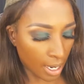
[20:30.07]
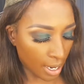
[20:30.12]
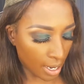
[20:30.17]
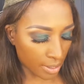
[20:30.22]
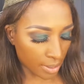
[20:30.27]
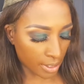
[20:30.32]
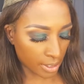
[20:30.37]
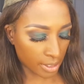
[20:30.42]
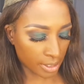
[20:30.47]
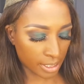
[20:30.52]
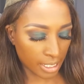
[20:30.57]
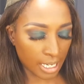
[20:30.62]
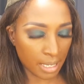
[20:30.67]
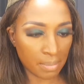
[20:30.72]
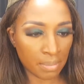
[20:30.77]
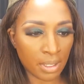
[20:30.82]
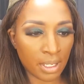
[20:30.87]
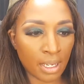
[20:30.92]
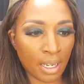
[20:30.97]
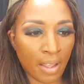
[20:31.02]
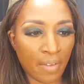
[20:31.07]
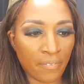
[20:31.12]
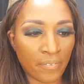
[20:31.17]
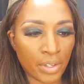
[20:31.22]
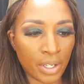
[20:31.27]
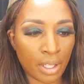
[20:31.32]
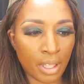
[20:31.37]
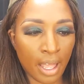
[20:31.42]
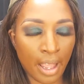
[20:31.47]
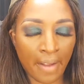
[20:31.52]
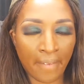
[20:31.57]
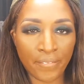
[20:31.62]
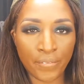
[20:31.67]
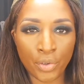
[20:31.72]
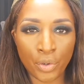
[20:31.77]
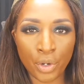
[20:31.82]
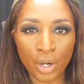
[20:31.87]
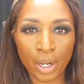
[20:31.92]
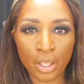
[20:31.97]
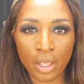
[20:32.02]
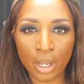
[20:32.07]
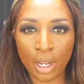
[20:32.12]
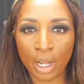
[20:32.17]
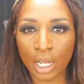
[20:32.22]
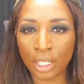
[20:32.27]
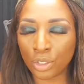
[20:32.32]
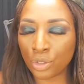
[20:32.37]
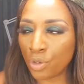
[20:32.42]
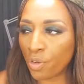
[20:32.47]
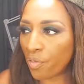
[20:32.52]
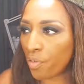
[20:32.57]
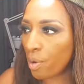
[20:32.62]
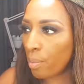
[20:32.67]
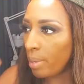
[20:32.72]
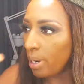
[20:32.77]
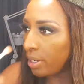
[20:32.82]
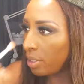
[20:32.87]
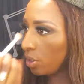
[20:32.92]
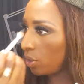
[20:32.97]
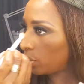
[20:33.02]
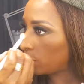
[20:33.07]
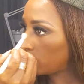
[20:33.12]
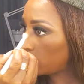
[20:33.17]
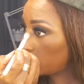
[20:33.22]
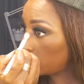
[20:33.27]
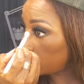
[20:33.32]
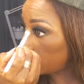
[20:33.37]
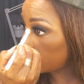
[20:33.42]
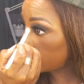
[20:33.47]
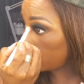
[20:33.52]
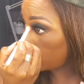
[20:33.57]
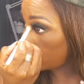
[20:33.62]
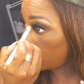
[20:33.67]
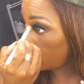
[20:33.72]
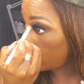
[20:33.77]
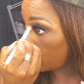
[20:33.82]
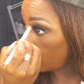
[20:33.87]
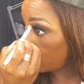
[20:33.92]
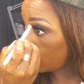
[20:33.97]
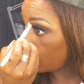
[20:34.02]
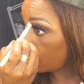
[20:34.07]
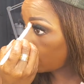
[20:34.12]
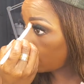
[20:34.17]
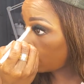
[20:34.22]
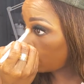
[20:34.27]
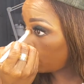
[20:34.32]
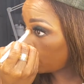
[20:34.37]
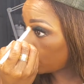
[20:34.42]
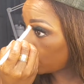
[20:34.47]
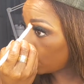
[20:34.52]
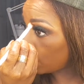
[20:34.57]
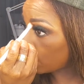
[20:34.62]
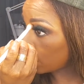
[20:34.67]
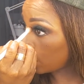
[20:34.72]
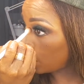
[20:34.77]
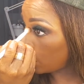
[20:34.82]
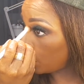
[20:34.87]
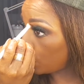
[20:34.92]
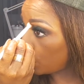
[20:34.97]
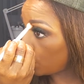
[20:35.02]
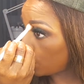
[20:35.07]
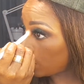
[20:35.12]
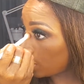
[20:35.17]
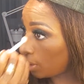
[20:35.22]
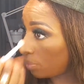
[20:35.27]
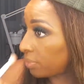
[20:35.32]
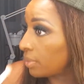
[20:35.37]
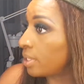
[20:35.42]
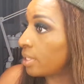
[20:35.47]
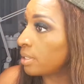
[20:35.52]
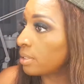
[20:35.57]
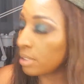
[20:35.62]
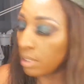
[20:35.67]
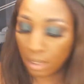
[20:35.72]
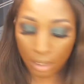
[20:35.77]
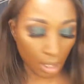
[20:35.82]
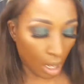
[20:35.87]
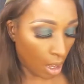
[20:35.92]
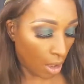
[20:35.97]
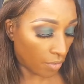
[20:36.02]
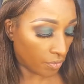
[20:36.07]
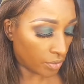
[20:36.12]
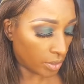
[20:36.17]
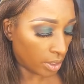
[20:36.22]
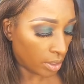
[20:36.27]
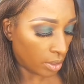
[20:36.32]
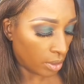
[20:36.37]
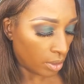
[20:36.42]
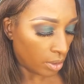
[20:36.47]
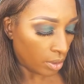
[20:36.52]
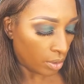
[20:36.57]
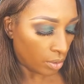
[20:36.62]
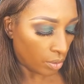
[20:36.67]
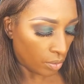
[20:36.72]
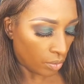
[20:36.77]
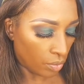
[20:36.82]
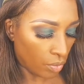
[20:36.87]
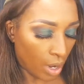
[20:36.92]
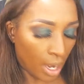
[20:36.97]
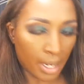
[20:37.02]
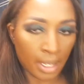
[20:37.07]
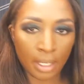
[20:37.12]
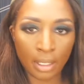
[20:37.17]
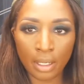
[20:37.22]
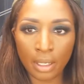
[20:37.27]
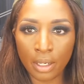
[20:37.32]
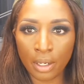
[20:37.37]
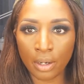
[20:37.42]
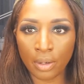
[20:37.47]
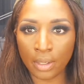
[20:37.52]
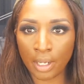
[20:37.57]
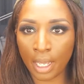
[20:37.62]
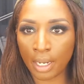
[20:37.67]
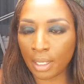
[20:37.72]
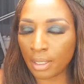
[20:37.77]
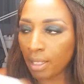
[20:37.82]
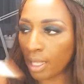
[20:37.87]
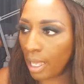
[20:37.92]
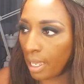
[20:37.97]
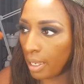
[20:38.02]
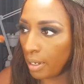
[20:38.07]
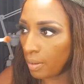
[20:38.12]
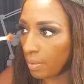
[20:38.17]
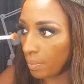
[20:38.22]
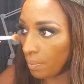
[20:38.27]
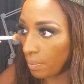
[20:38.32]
And the same thing I feel like for the contour for my nose. Just gonna do something soft right in here, not a lot.